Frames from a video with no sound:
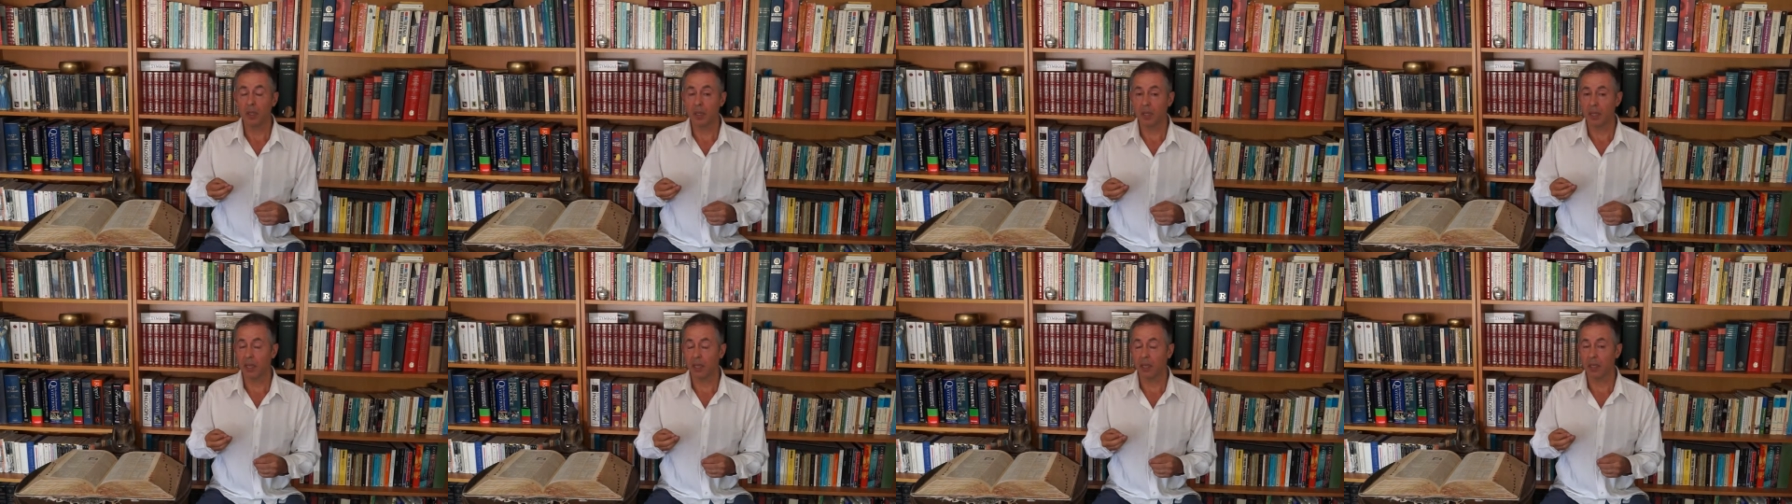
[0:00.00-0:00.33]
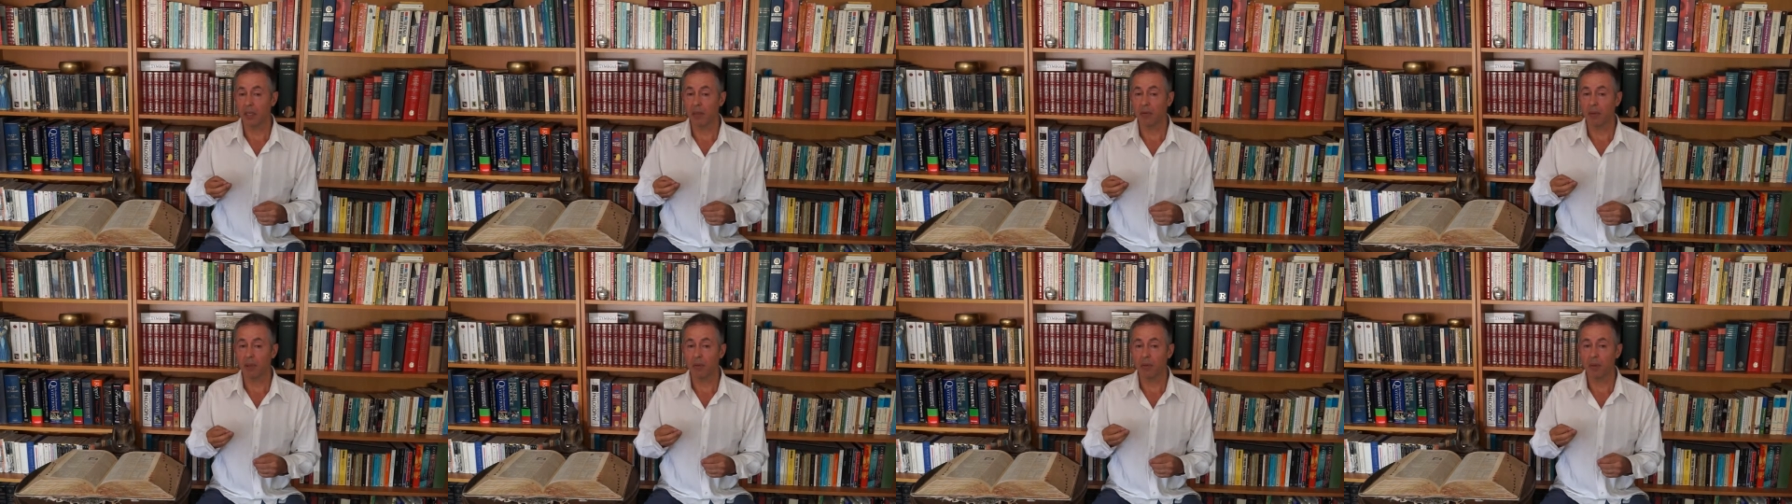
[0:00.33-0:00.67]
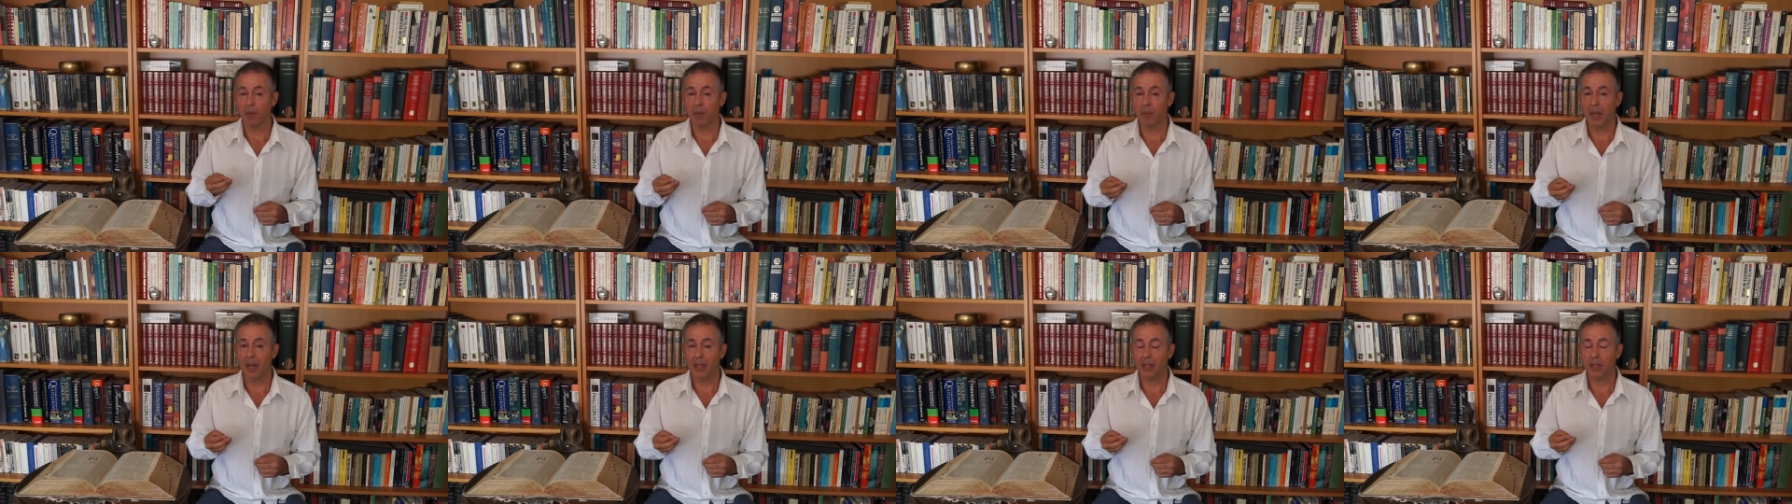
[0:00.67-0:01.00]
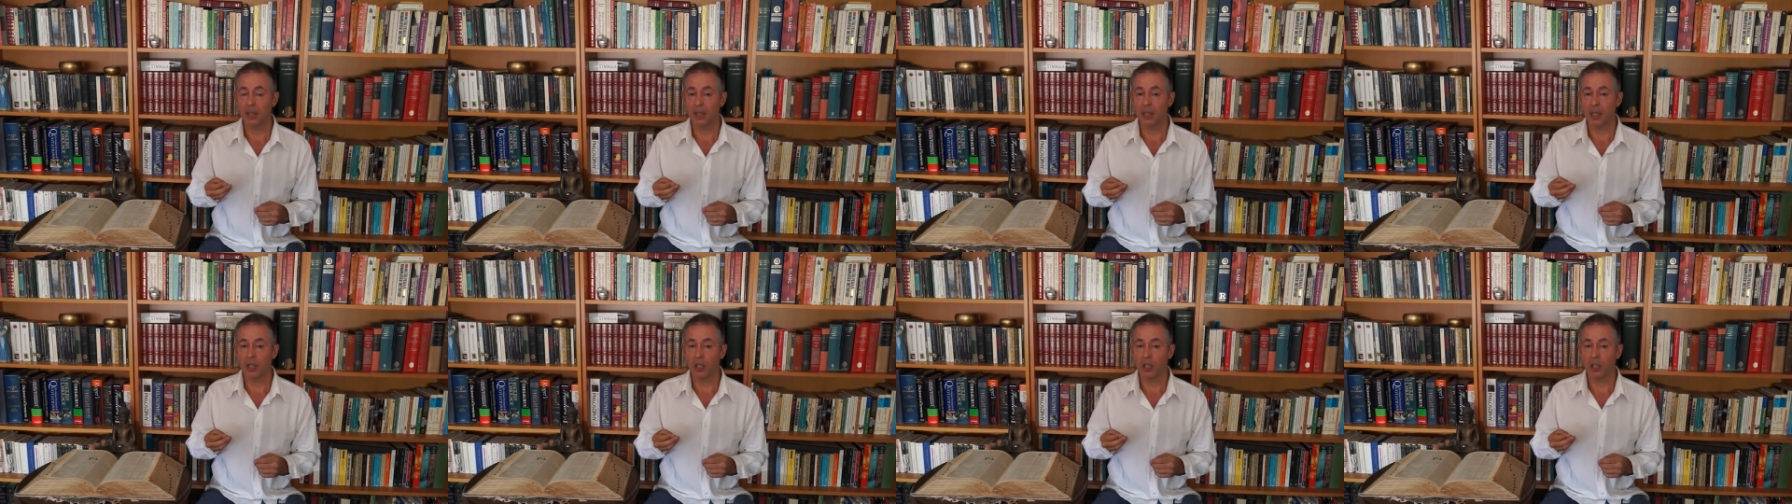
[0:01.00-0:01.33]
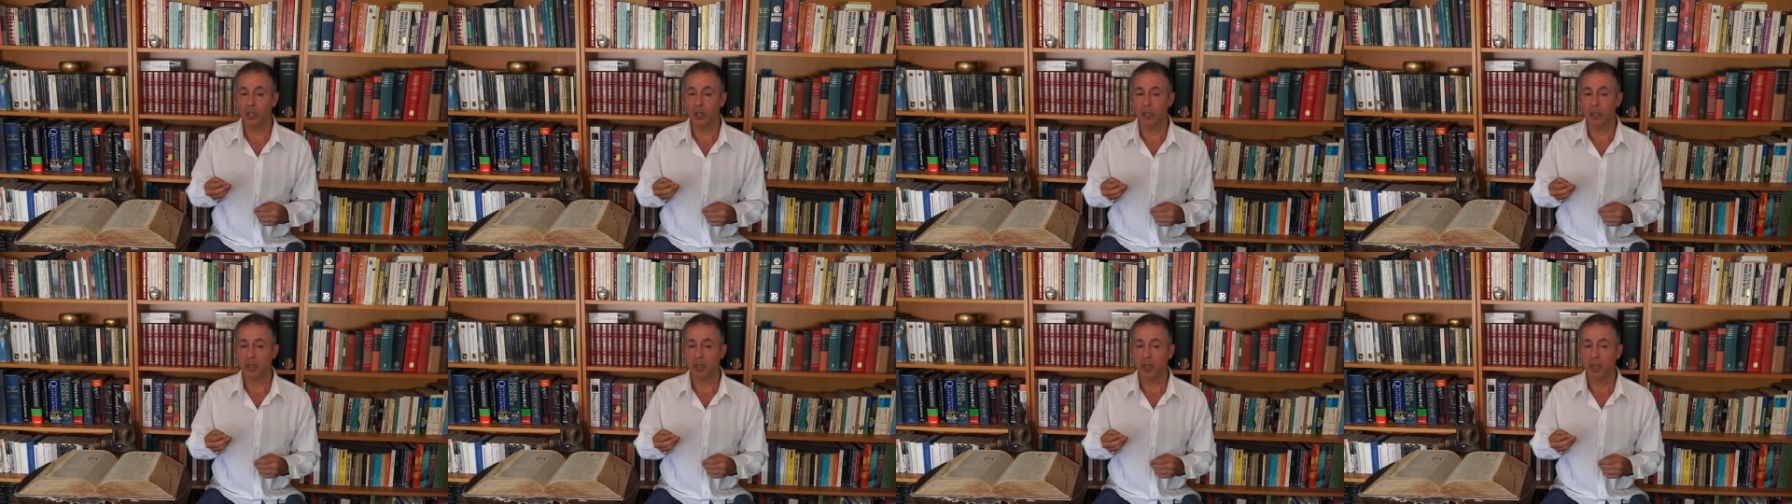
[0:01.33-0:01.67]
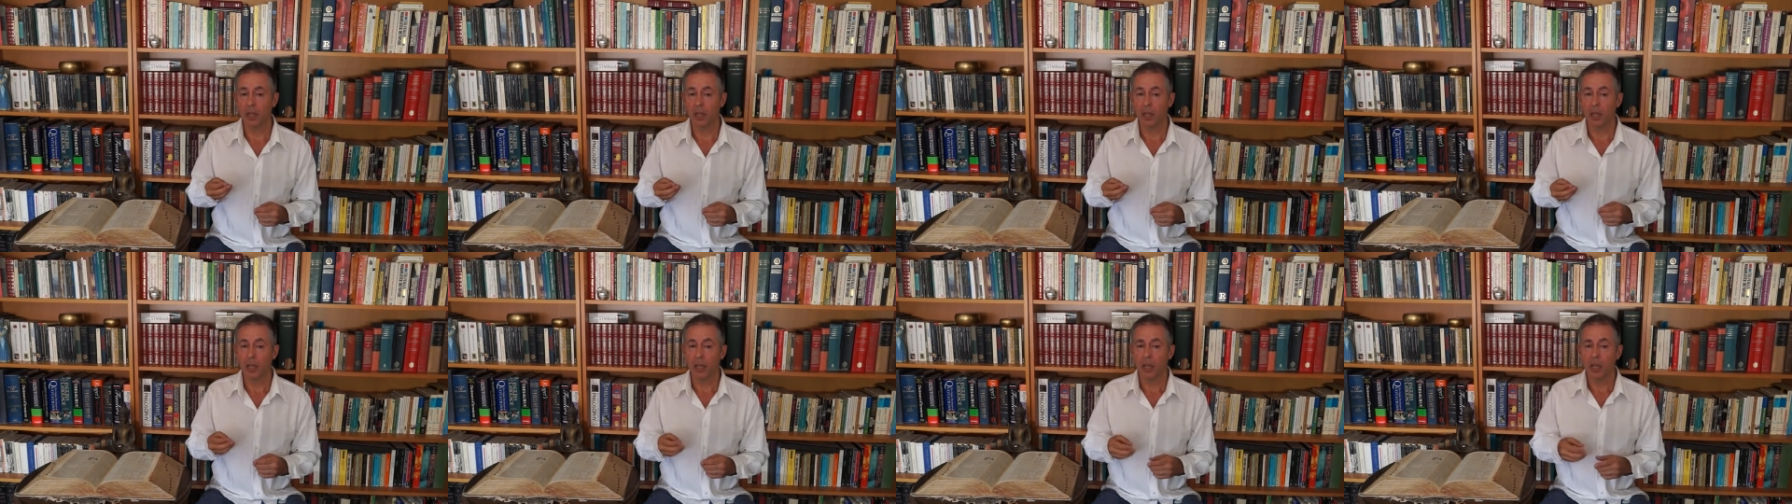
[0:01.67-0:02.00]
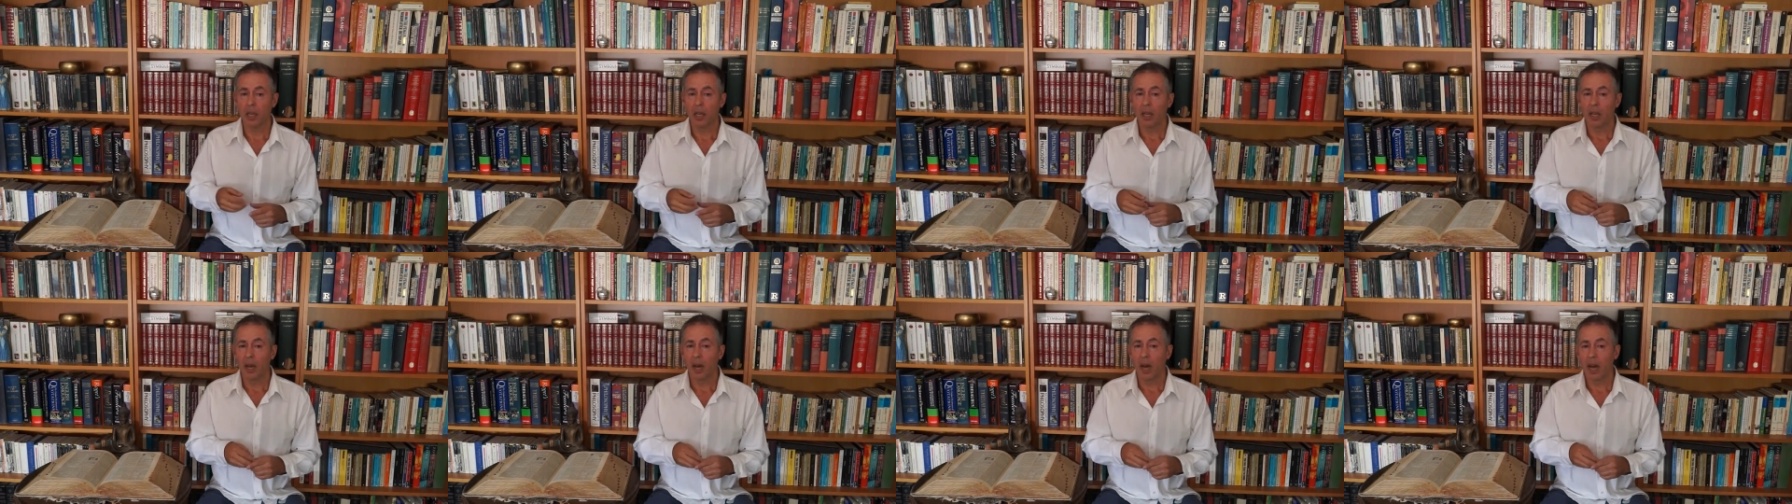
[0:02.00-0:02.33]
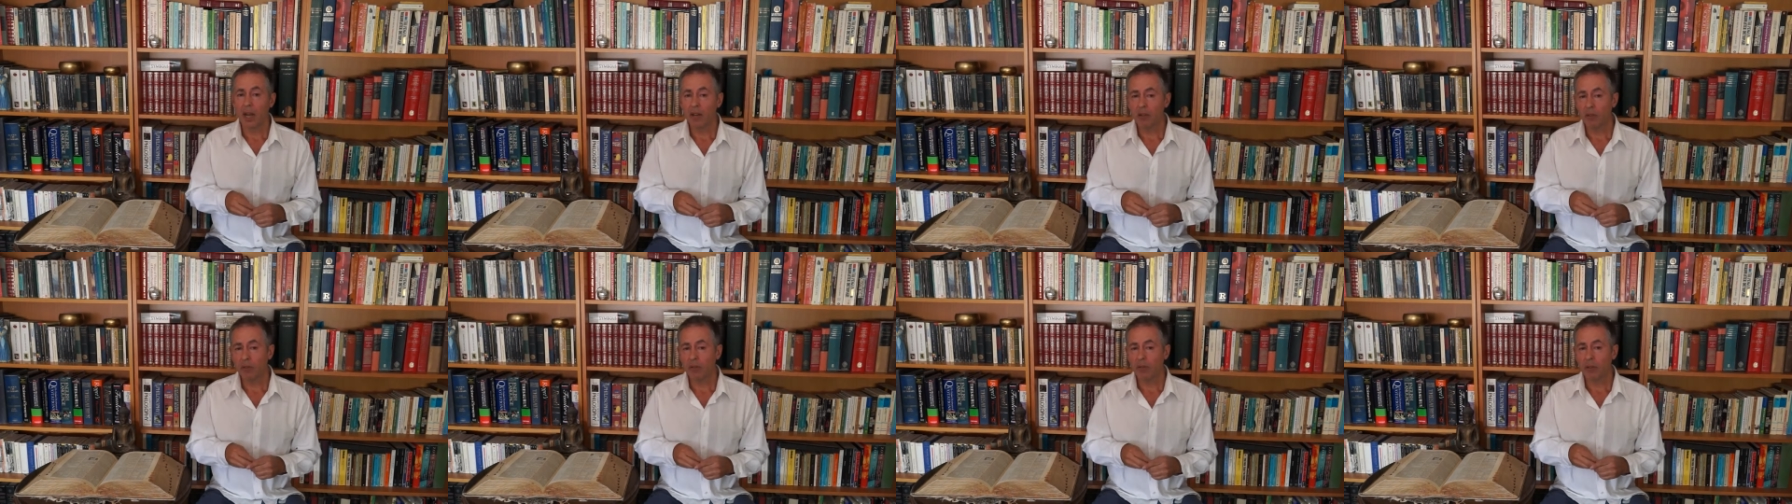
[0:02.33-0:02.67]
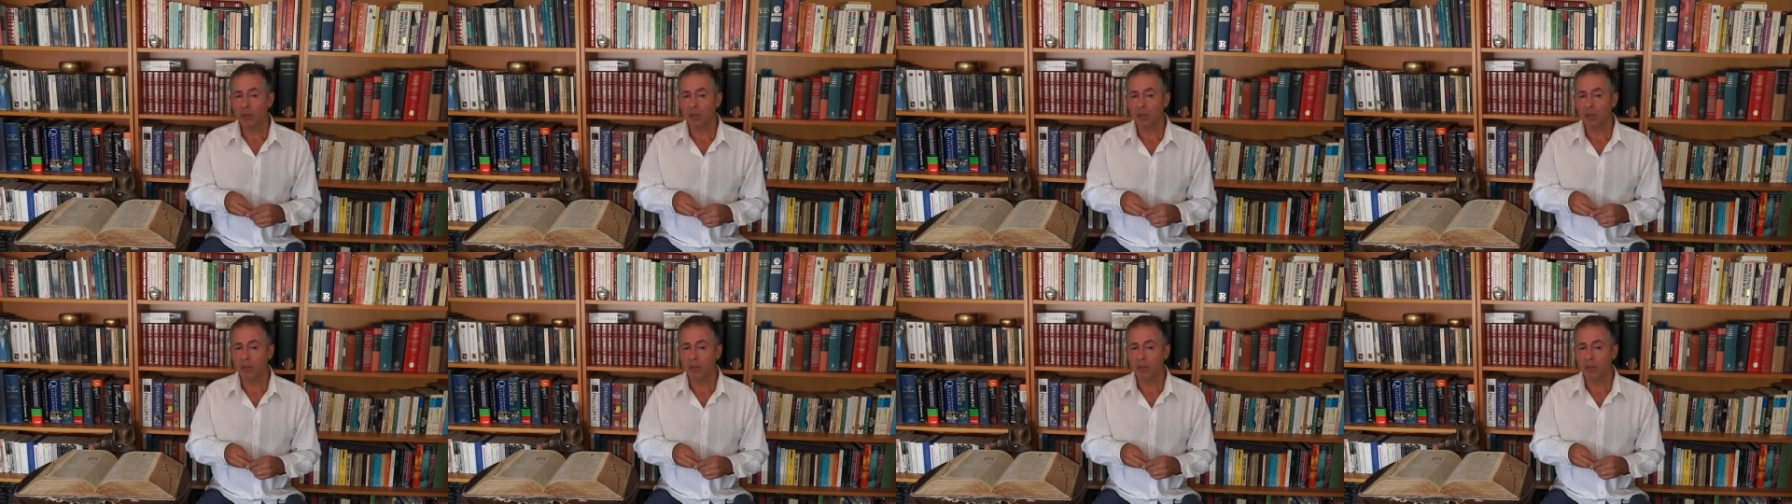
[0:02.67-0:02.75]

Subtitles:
it if they were malintentioned. Hydro